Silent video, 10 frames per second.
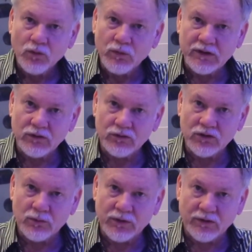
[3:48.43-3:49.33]
we don't
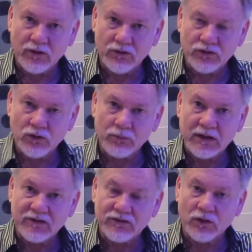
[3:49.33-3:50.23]
know whether her no
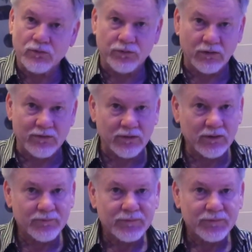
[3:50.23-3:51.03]
means no forever.